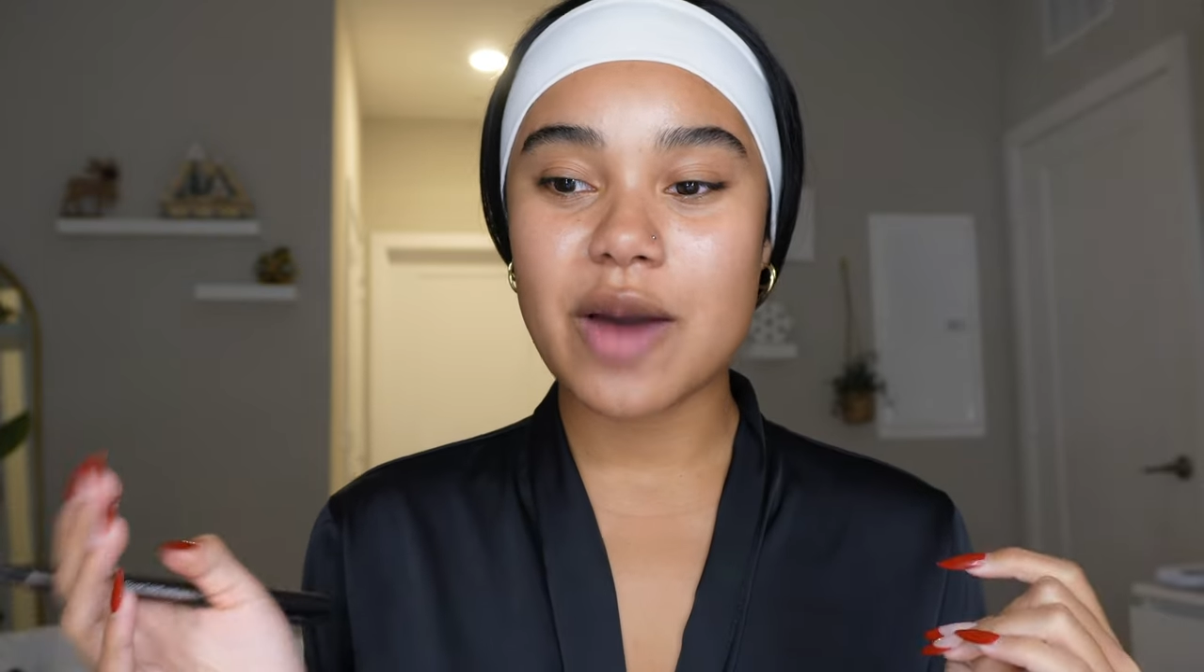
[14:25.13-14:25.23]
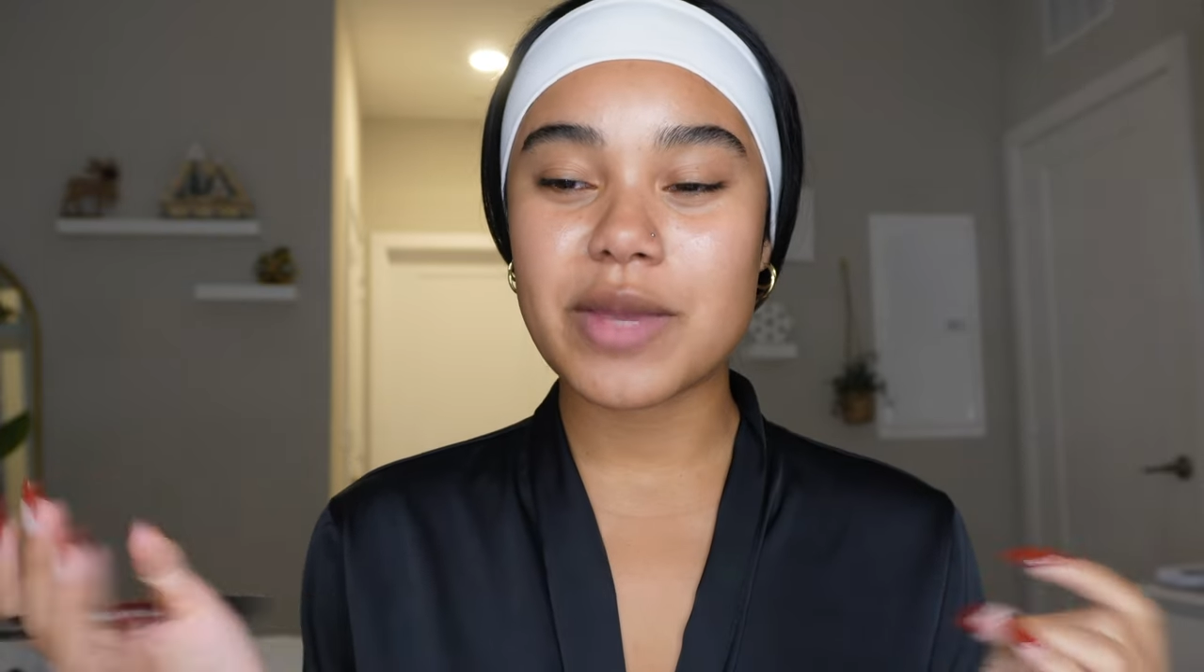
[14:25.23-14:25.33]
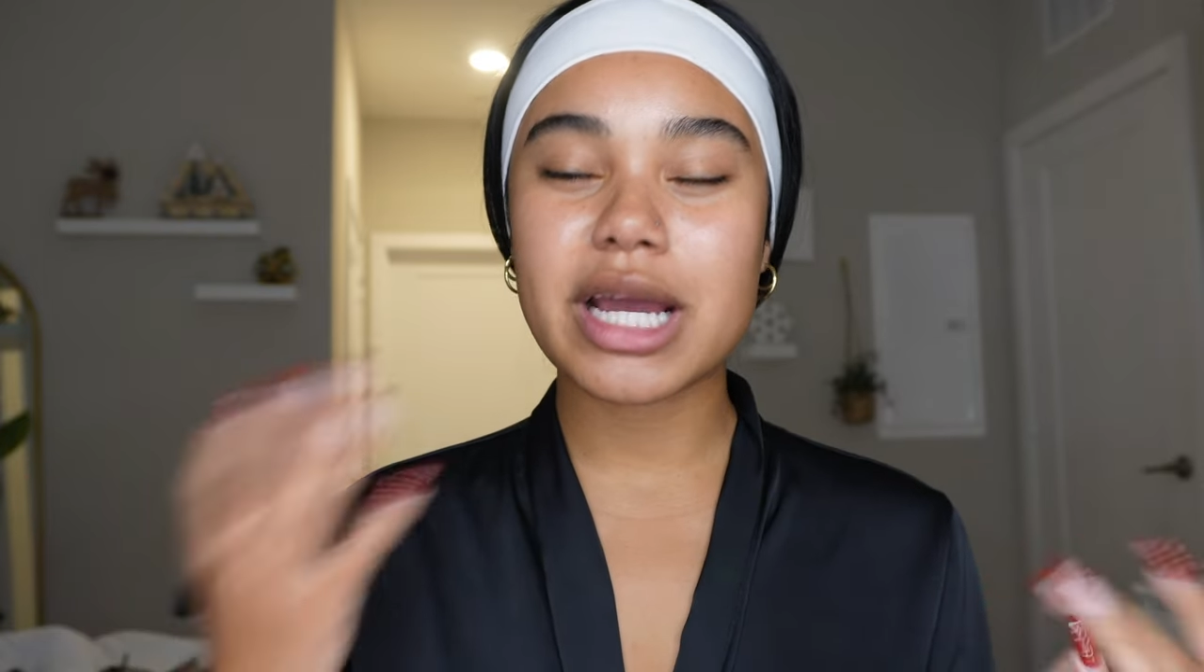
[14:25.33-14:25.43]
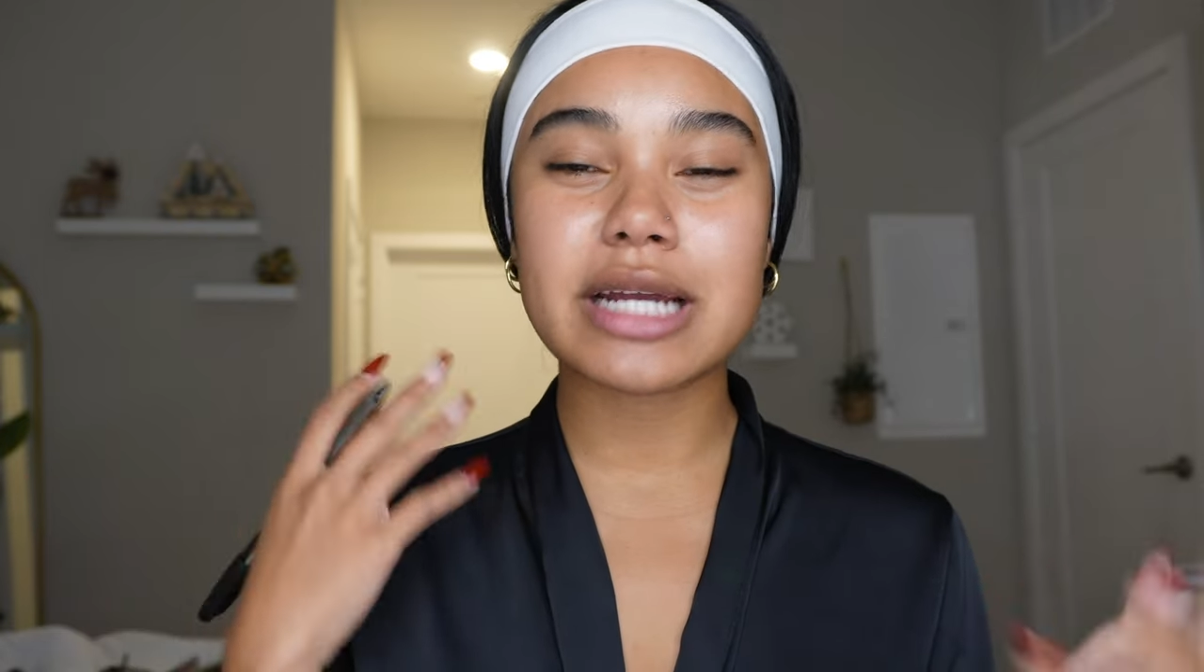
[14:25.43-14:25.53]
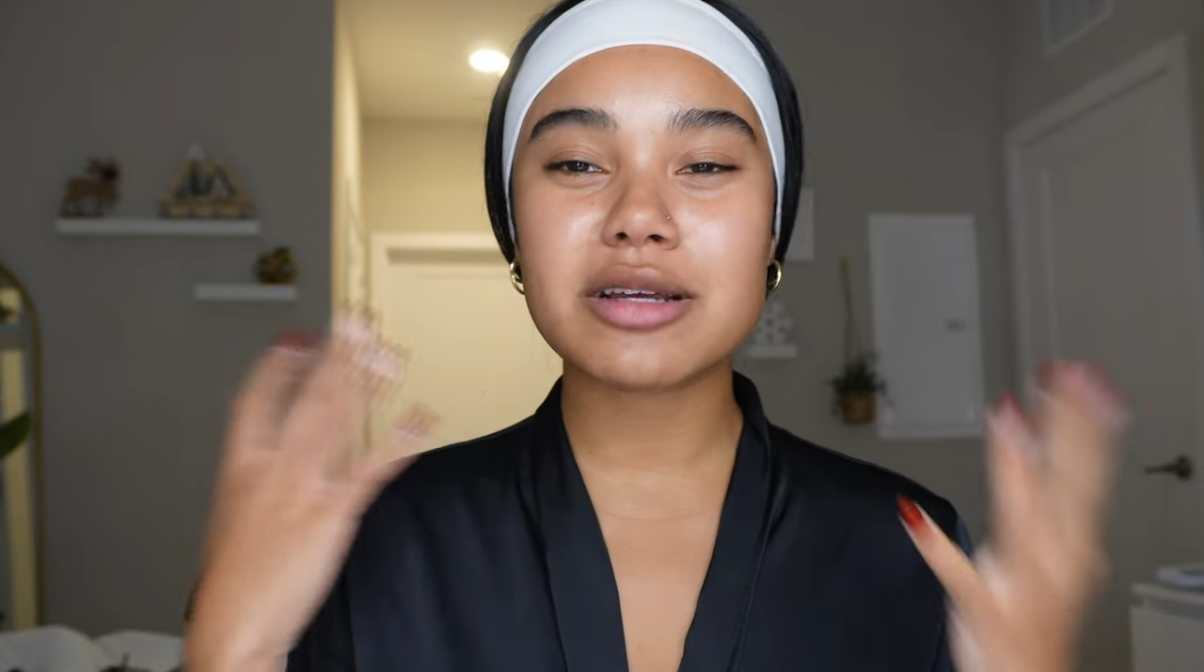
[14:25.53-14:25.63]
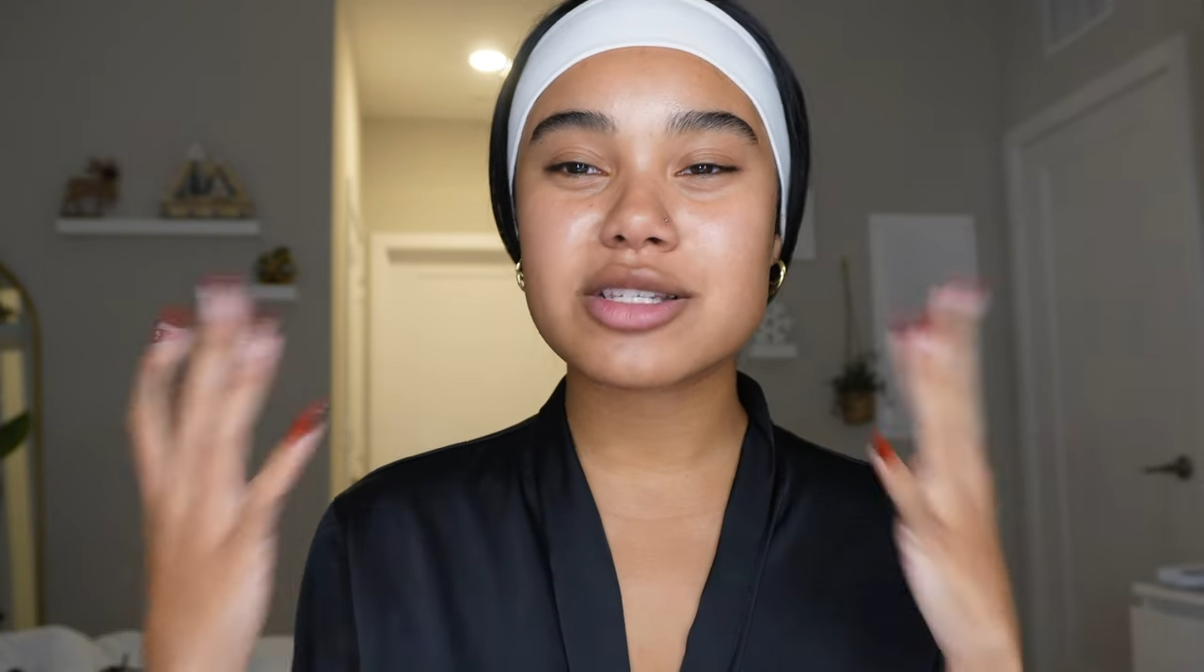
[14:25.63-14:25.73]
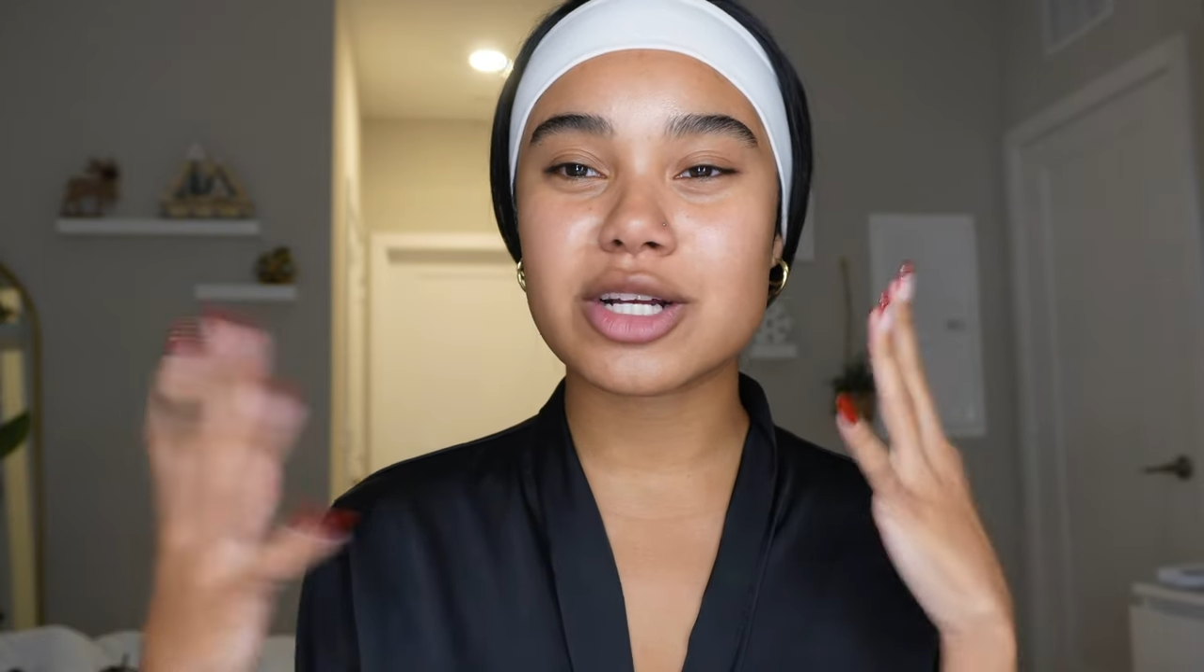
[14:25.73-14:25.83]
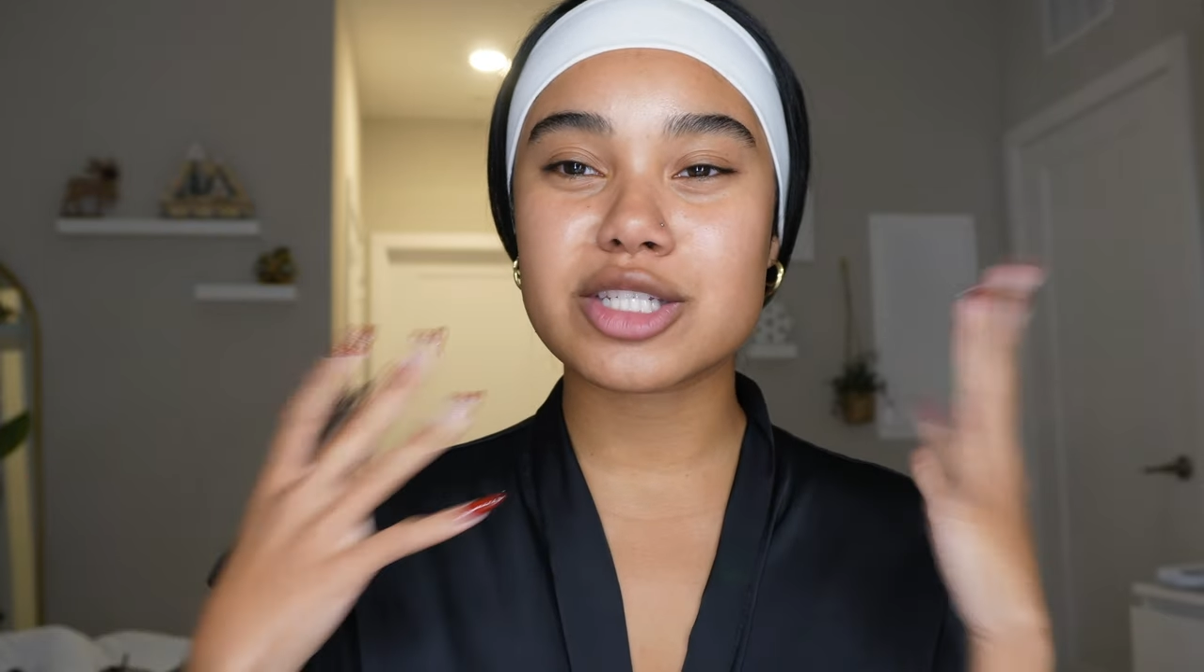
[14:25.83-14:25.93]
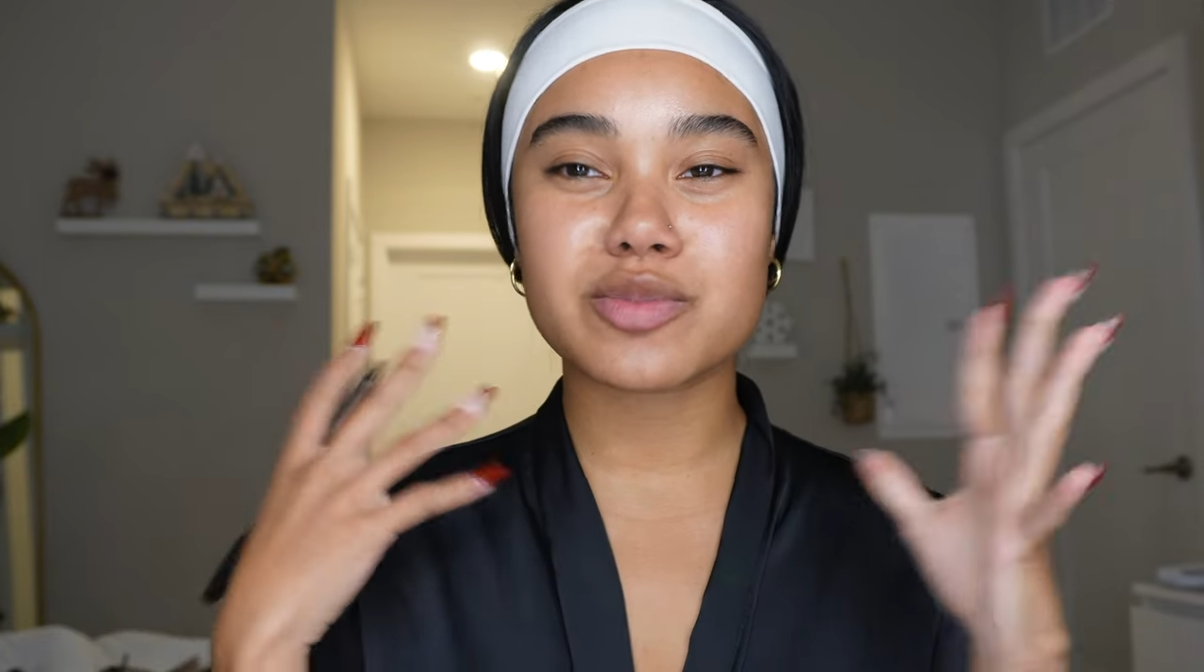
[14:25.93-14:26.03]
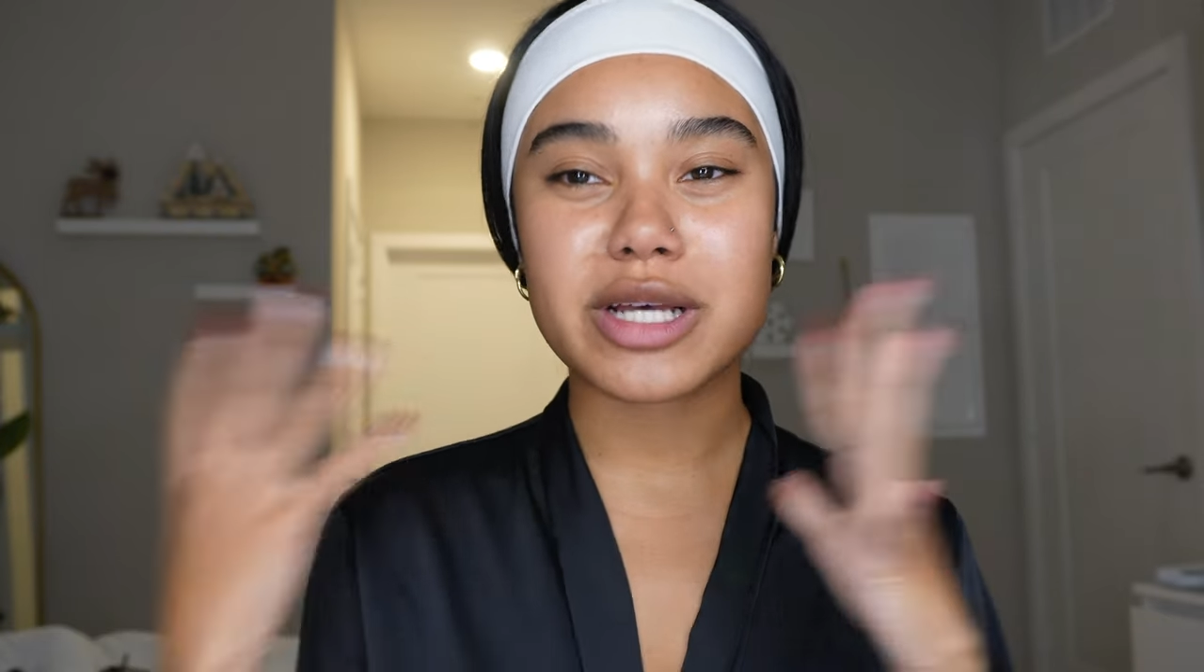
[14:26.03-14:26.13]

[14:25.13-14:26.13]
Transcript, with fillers: It kind of starts